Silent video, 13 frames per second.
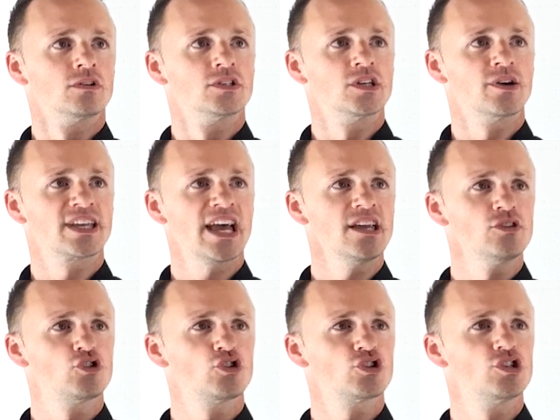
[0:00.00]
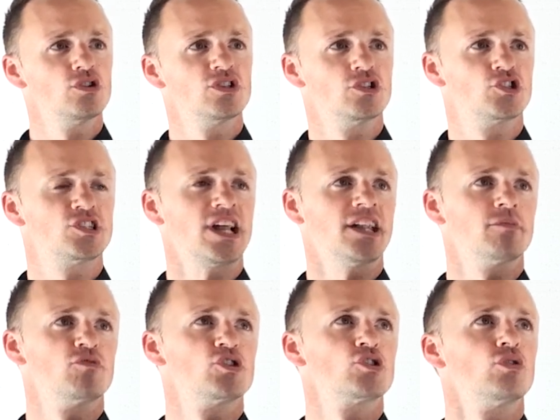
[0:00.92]
So again, just using
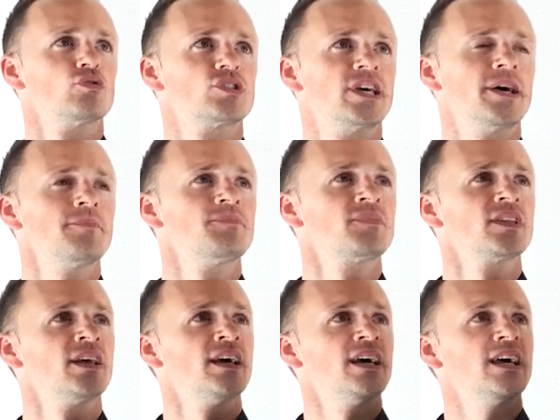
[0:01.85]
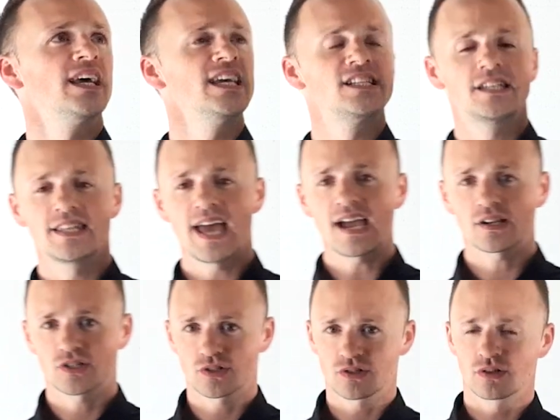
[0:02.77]
standard results here. E to the
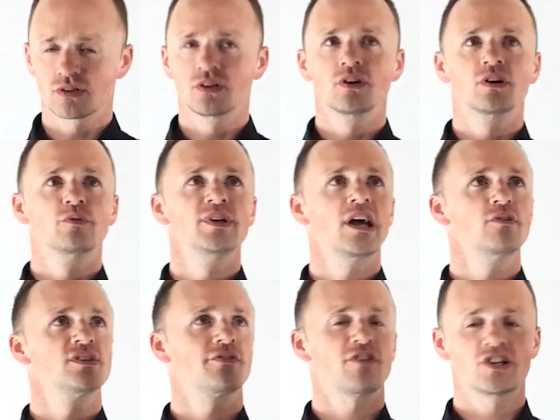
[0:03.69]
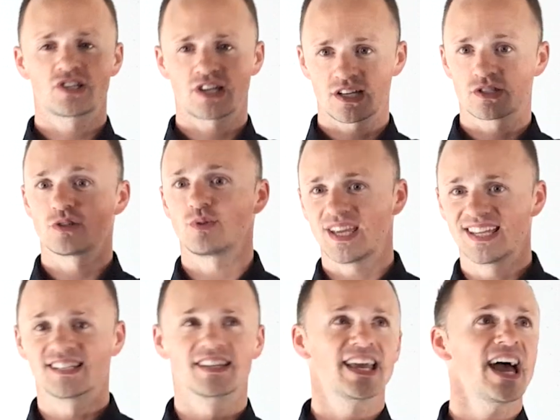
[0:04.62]
x, we know differentiates to
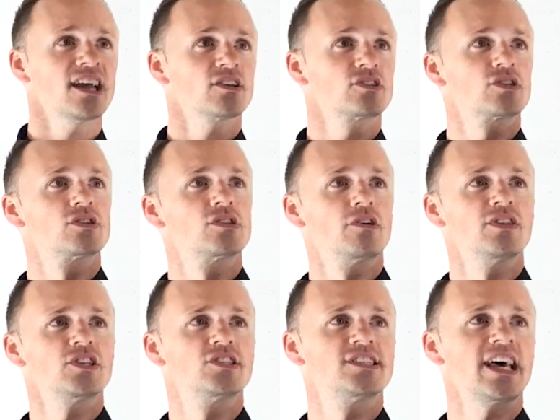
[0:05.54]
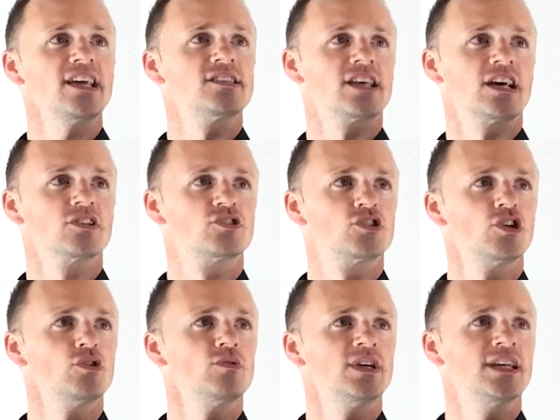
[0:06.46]
e to the x. So this stays as
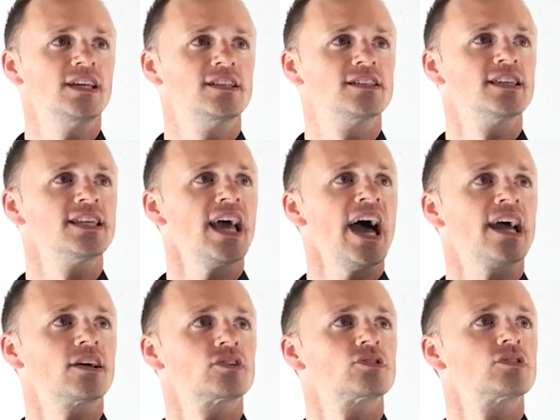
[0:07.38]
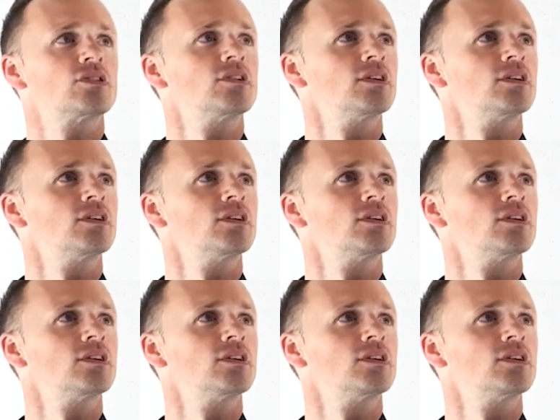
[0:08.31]
2e to the x.